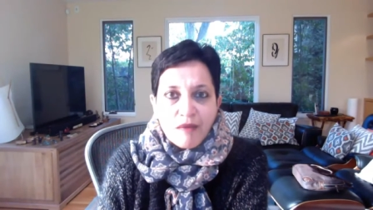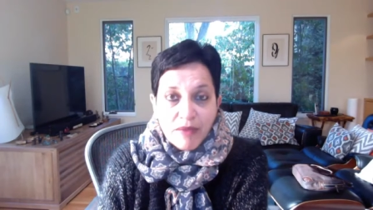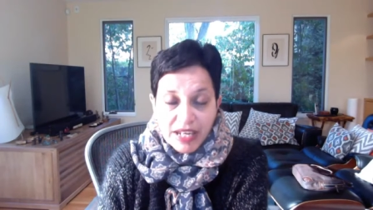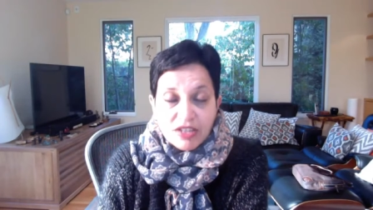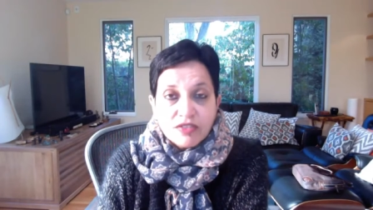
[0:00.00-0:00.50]

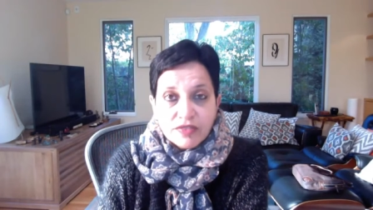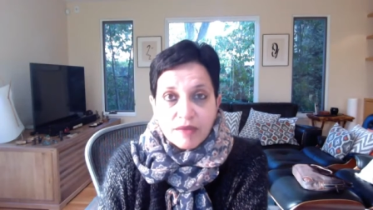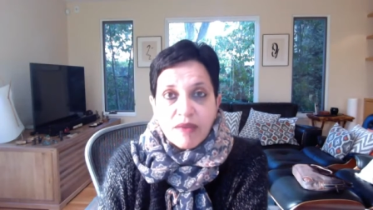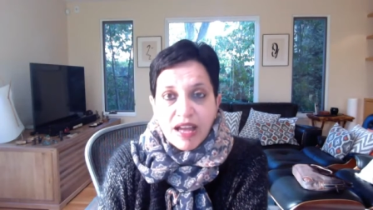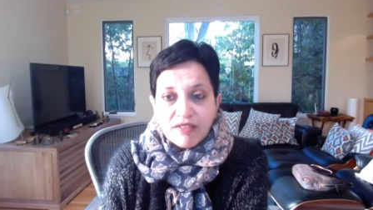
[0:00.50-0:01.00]
many of
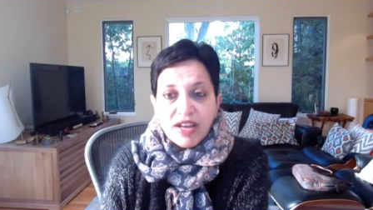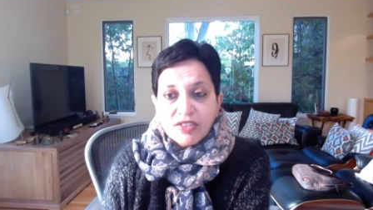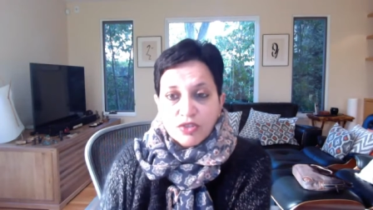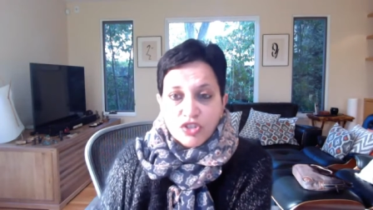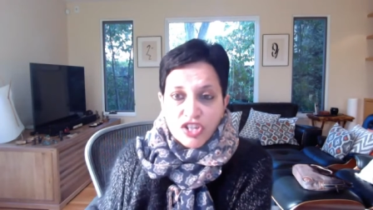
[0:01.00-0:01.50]
them have
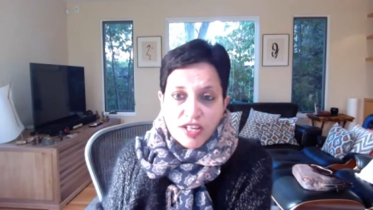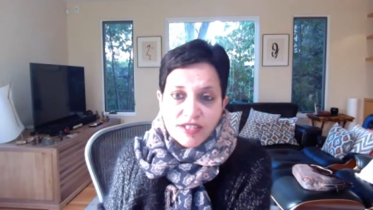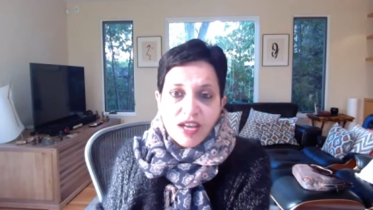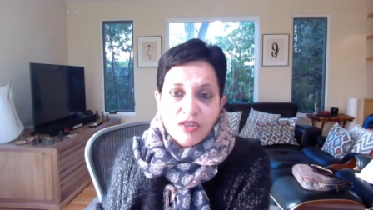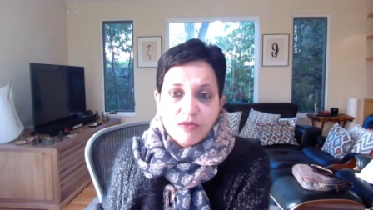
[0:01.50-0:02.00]
had to
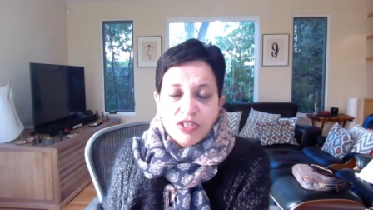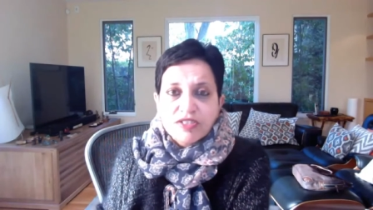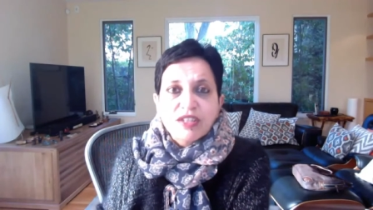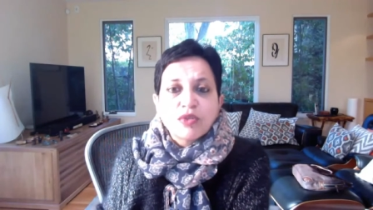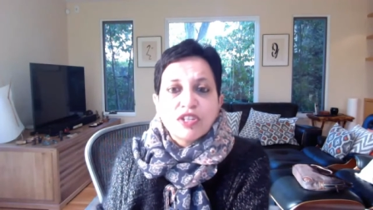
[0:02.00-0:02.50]
shut down
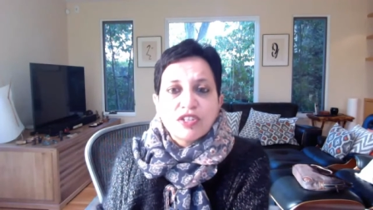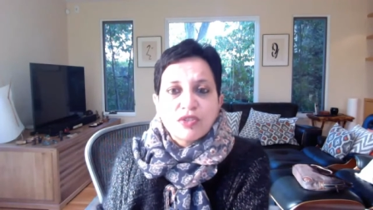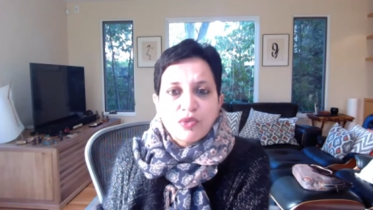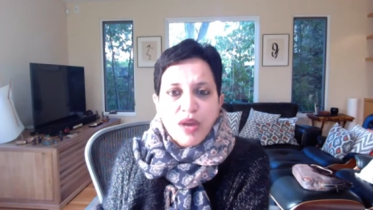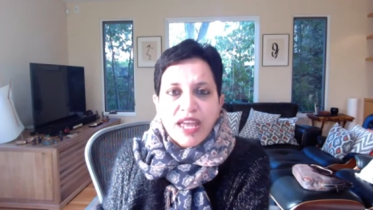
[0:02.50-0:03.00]
because they
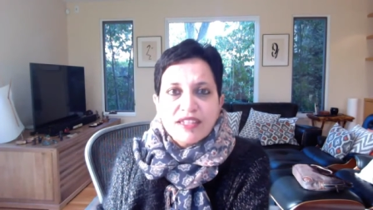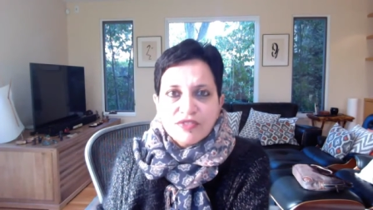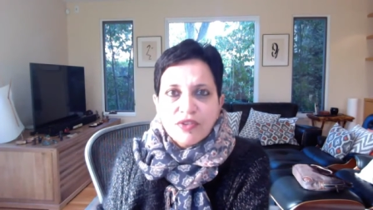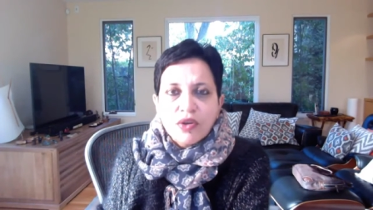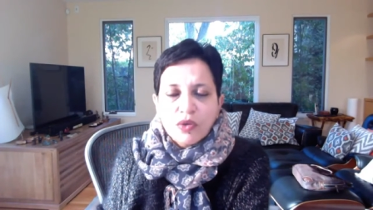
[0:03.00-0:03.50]
couldn't
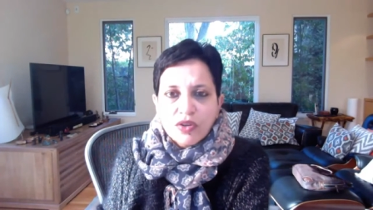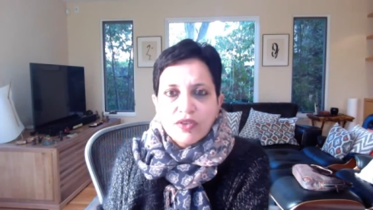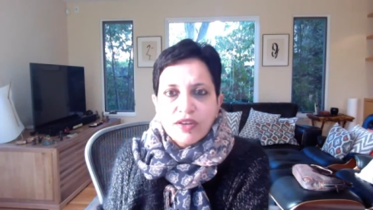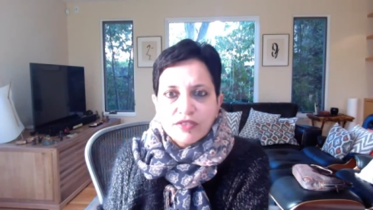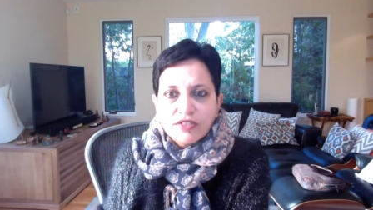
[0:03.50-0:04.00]
raise follow-on
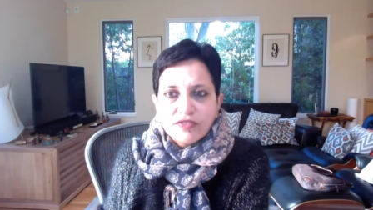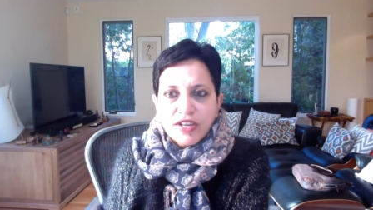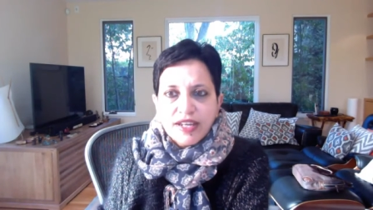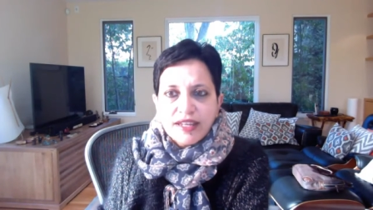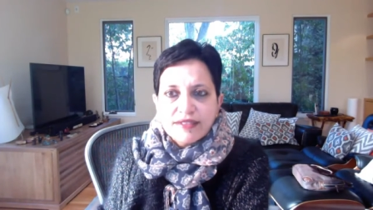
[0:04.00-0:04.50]
rounds of
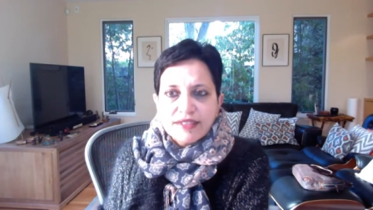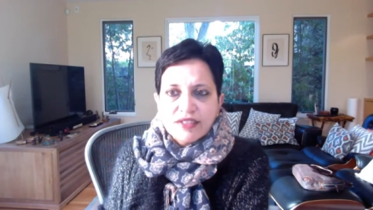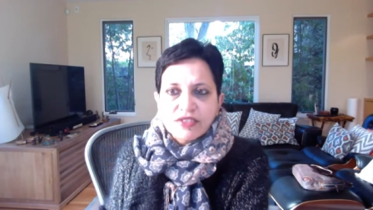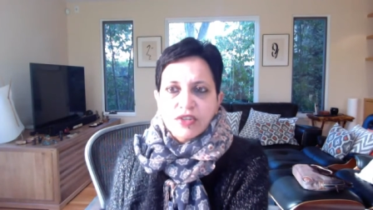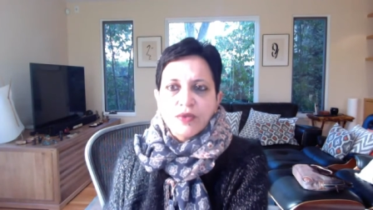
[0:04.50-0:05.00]

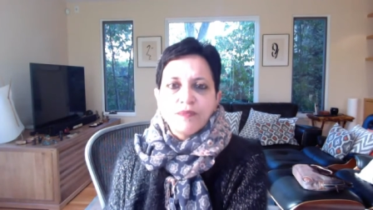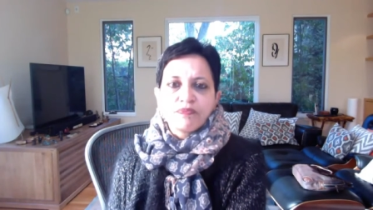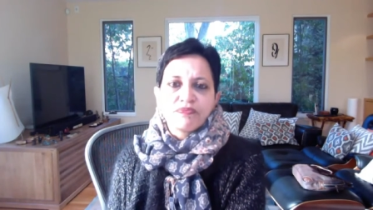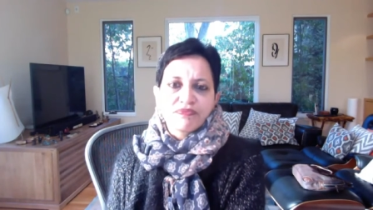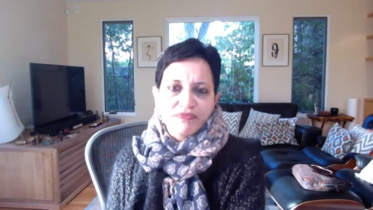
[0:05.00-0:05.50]
financing. So
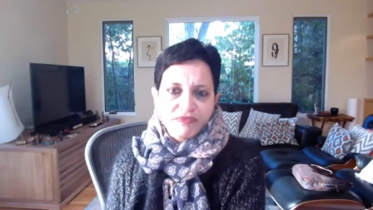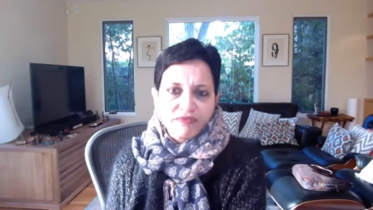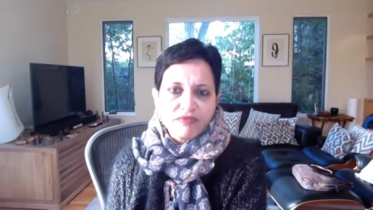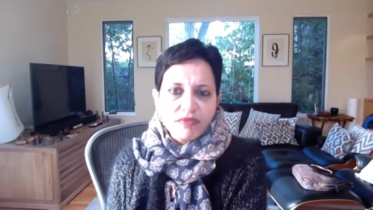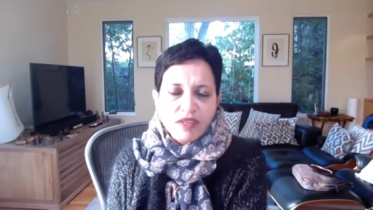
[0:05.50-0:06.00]

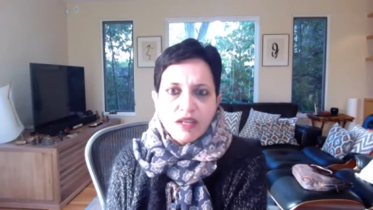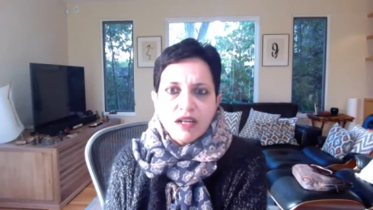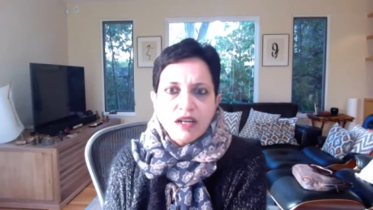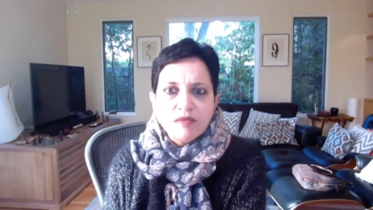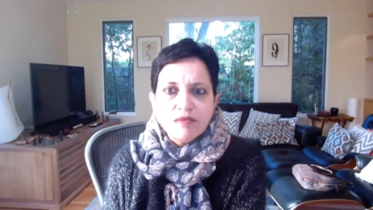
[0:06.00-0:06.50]

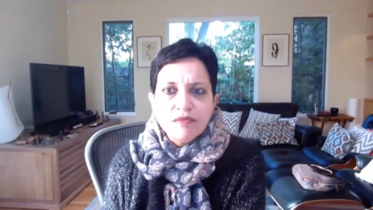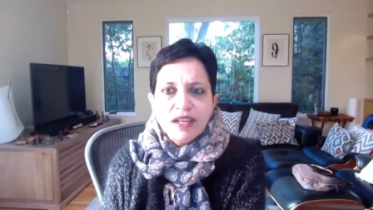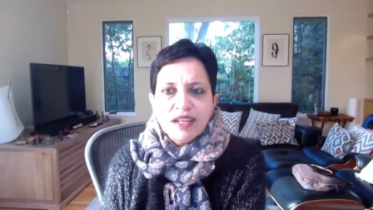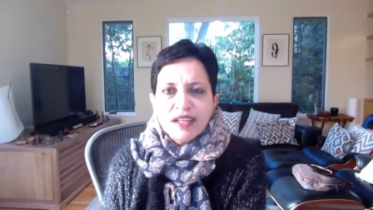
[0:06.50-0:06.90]
the